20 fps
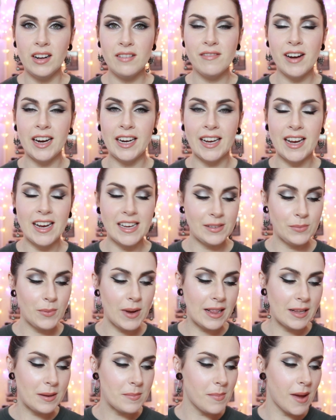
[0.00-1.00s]
Alrighty guys,
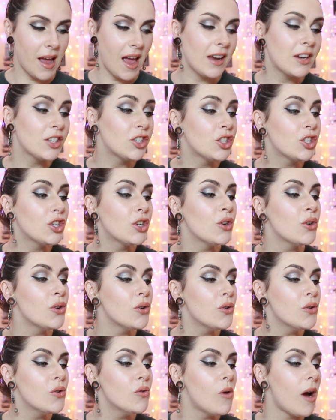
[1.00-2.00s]
welcome back
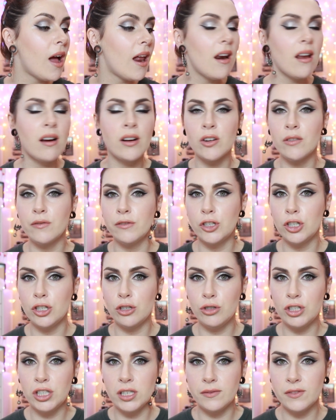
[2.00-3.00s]
to a long
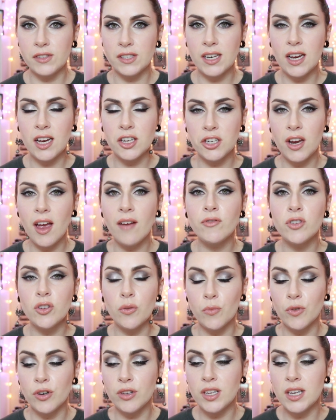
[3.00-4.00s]
overdue Shiv Stash. I haven't
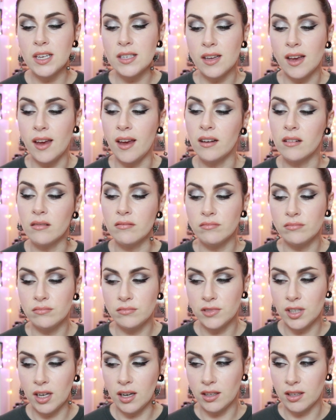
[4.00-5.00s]
done one of these in
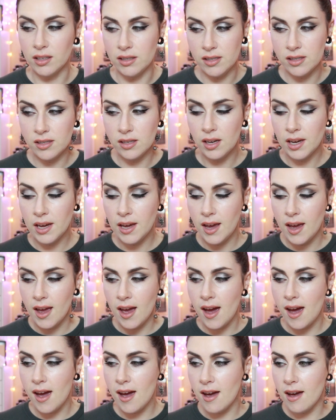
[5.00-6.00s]
donkeys,
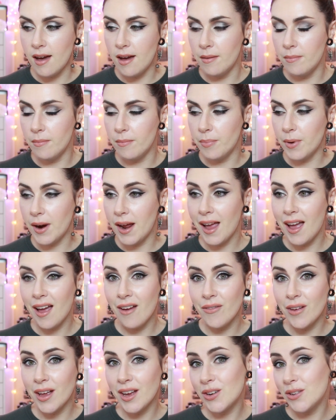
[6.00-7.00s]
um, but I
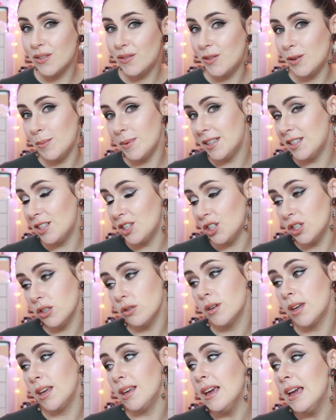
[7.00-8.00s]
have a good few bits to
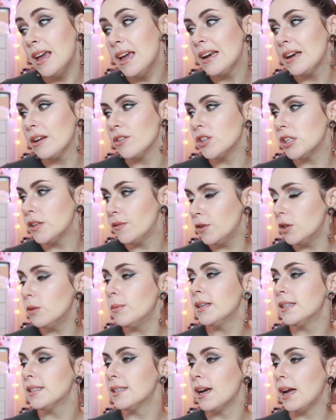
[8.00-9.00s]
show you. Now there's a few
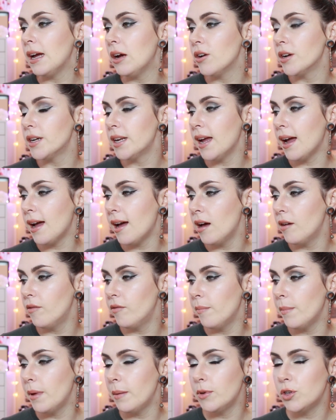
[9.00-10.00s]
bits that I already
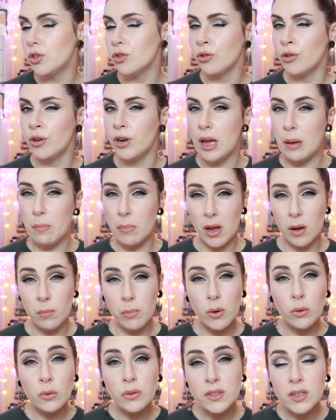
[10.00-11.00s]
have maybe done a
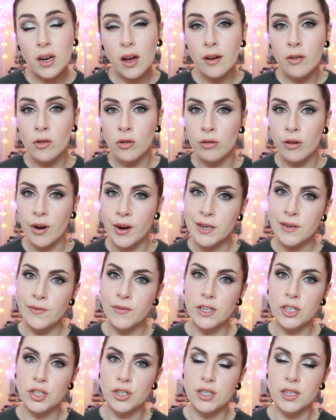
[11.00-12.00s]
blog post on or already
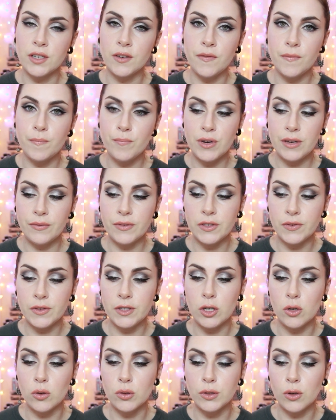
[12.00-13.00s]
featured in a previous
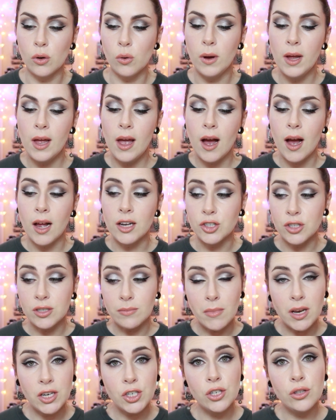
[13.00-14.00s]
video, so I'll
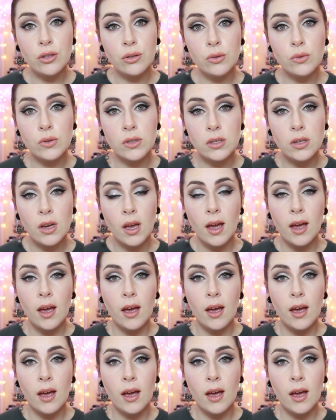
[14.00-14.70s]
just mention those,